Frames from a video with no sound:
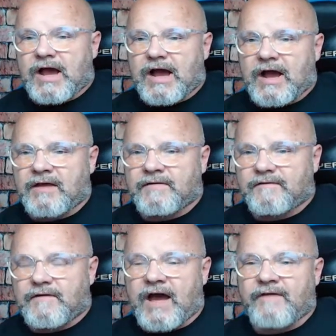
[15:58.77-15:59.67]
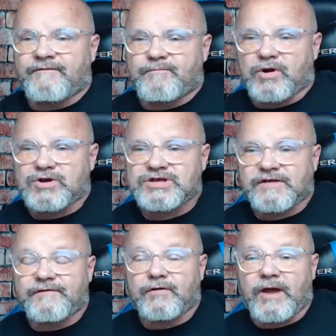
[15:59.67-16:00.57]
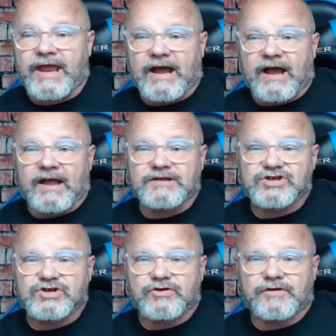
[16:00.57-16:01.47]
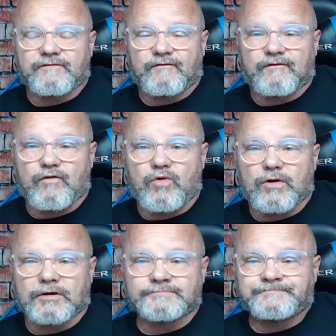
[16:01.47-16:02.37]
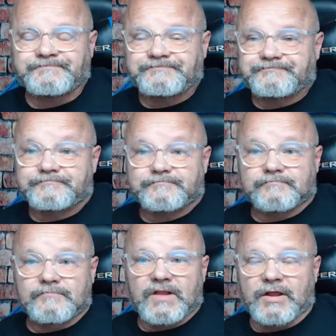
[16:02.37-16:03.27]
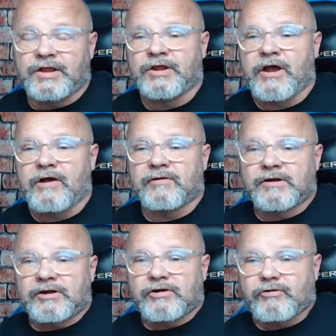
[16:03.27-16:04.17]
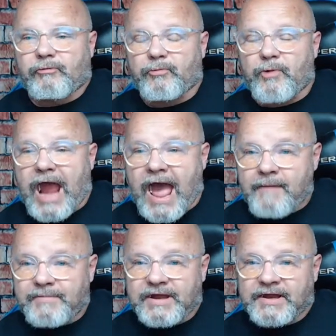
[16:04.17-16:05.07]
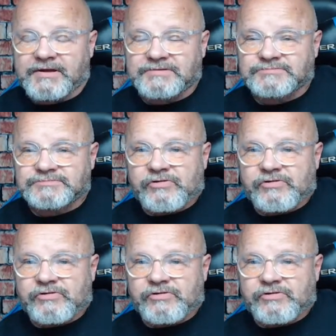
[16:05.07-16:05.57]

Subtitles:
I personally feel AI is good for you know grabbing